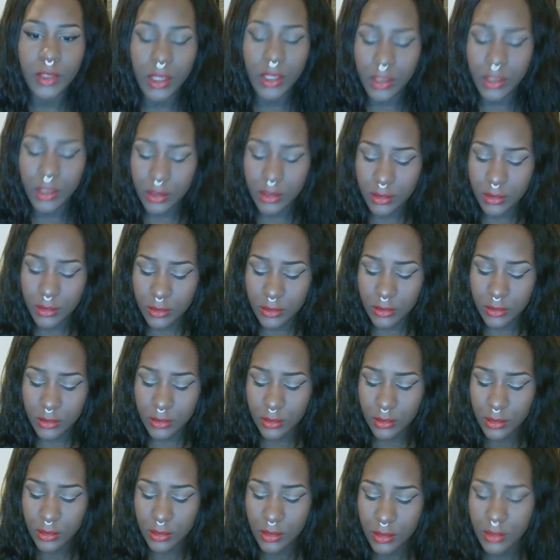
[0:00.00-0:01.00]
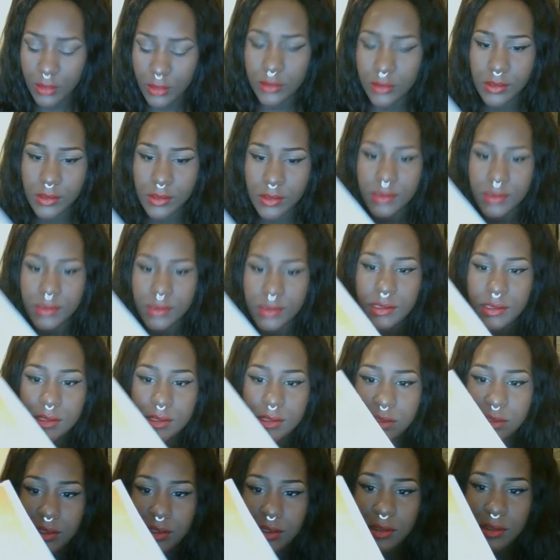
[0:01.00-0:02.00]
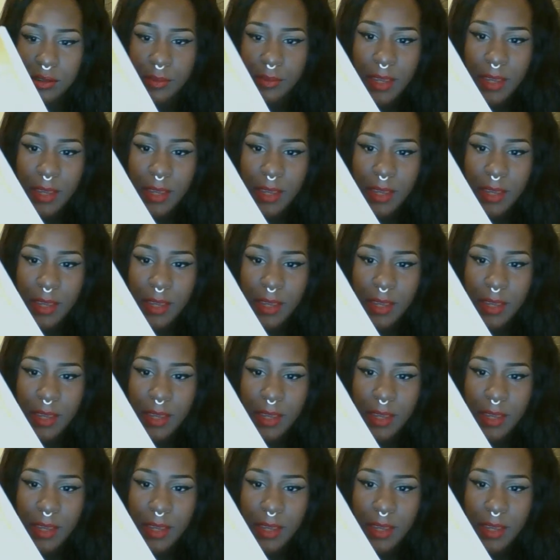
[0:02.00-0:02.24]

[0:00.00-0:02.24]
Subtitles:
and this is the